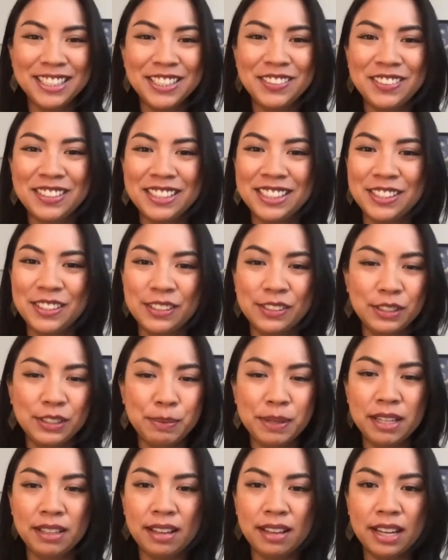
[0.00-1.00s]
into it.
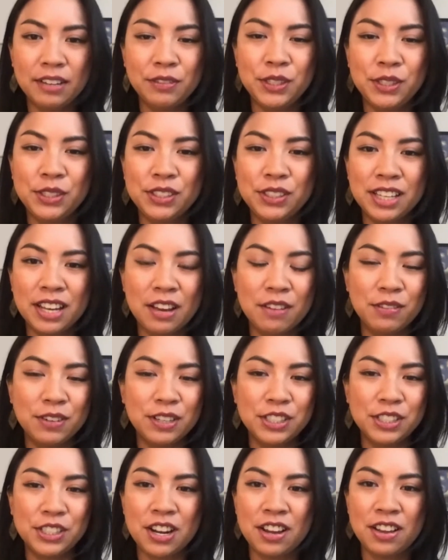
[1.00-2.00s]
So there's been a lot of news
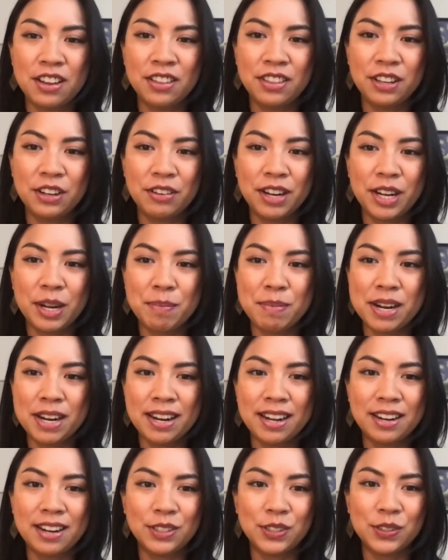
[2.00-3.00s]
coverage on the
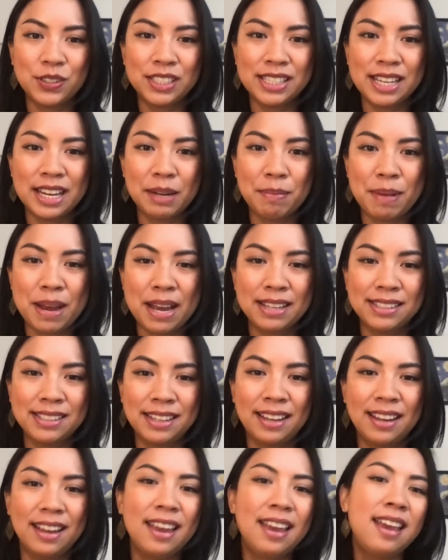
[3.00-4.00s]
Great American Outdoors Act
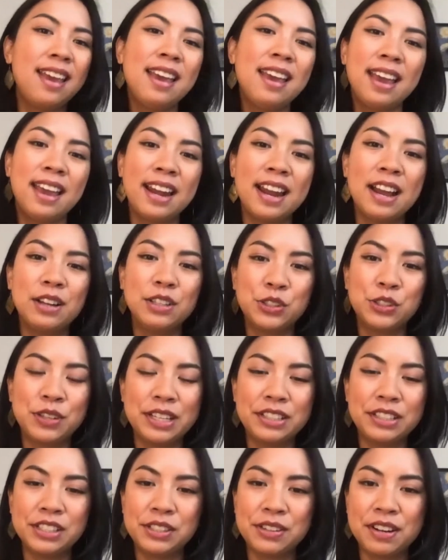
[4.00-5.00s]
passing and
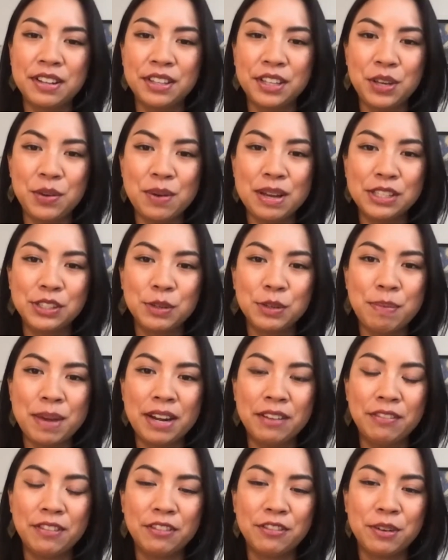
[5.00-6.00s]
how trails around the
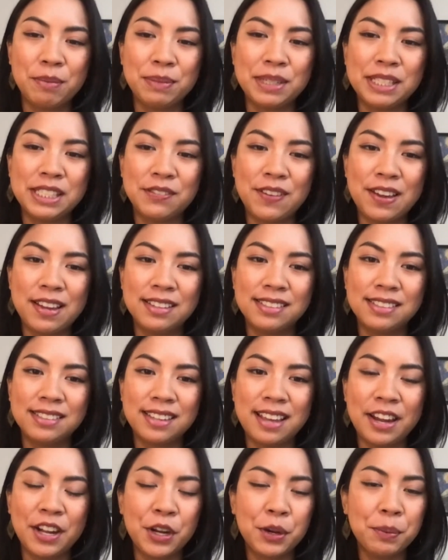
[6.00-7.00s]
U.S. will benefit from these
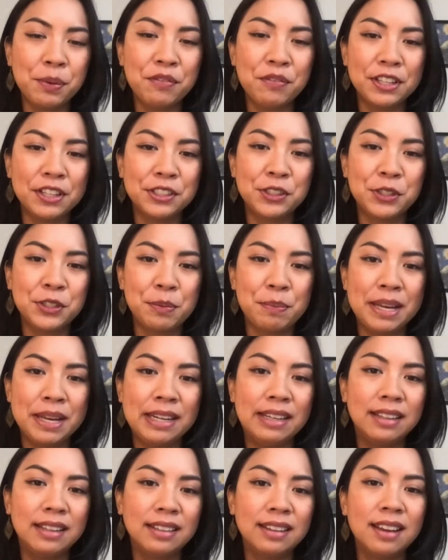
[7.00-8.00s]
funds. In your
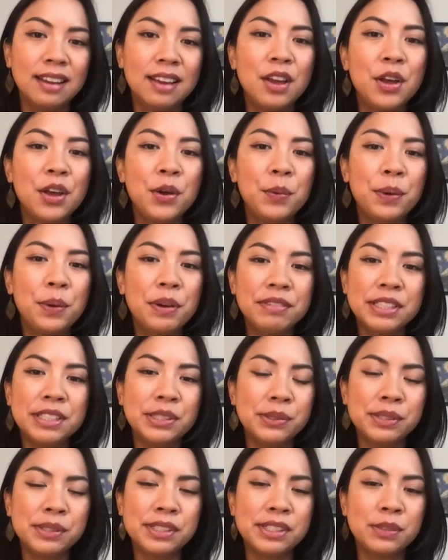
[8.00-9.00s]
professional opinion,
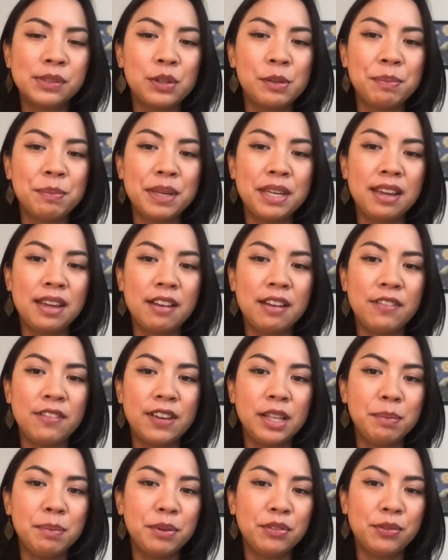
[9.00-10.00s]
what resources will
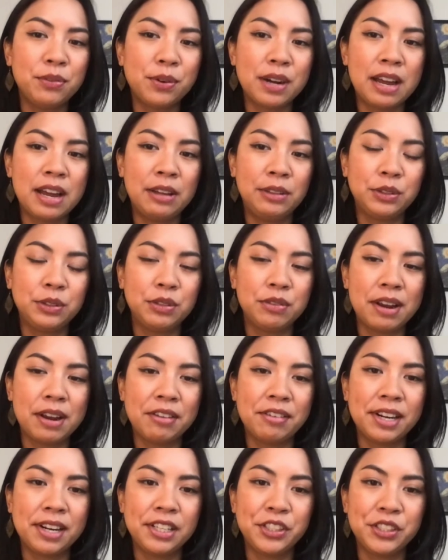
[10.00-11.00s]
be available for
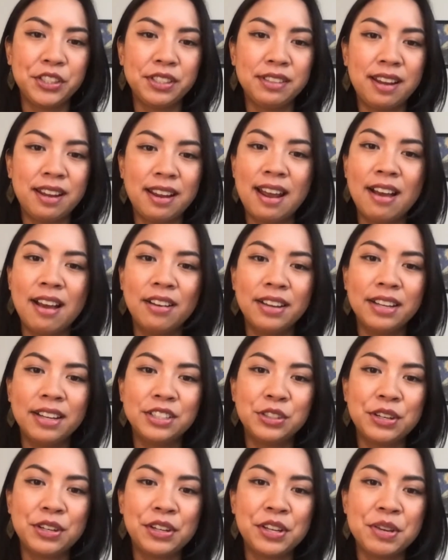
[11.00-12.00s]
outdoor recreation, and
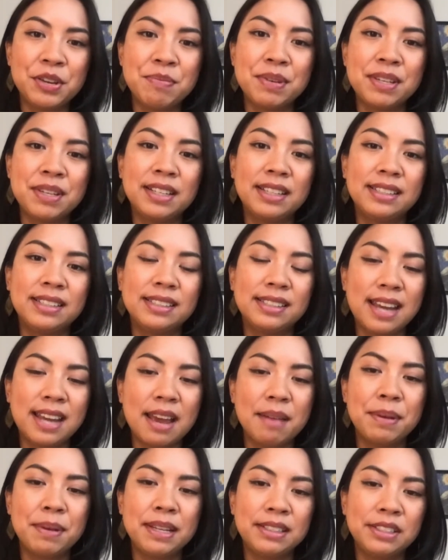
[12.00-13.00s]
how can trail
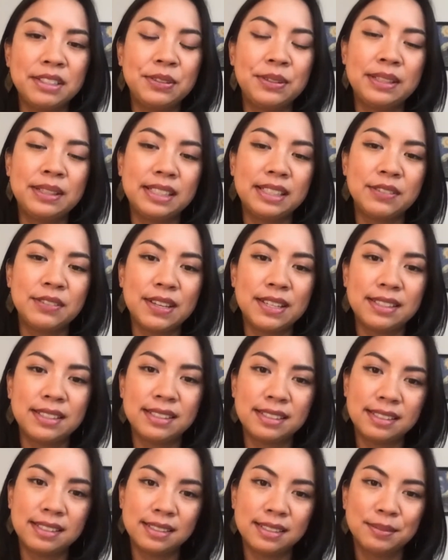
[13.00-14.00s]
communities tap into
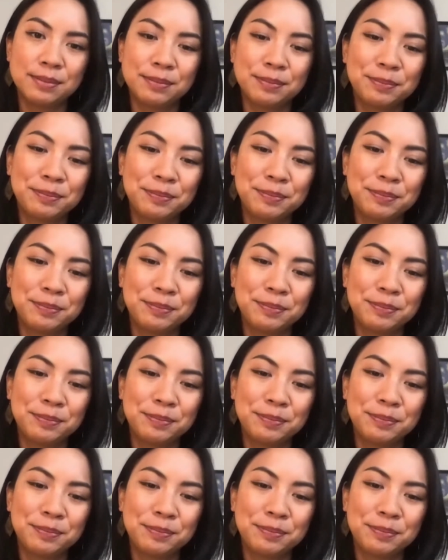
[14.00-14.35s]
these funds?